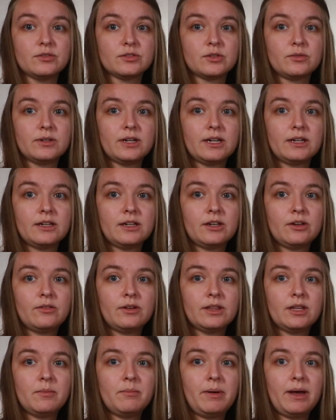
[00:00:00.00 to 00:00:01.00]
So we're not going to go
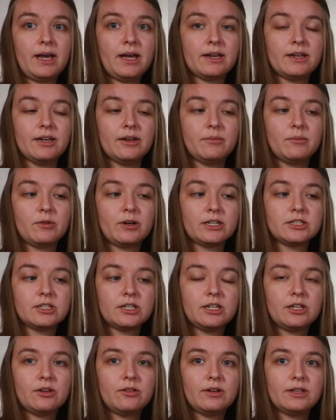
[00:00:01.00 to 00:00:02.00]
on the bottom, we're actually
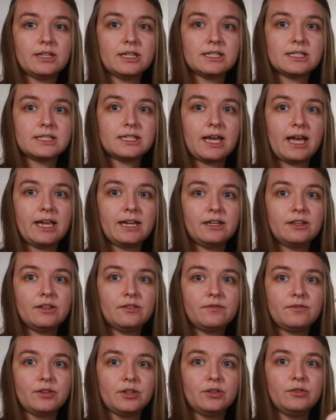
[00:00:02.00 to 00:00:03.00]
going to go on the side of
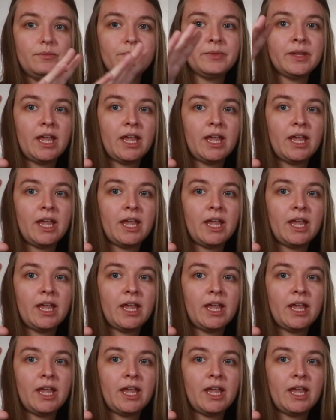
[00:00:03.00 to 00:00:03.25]
the flute.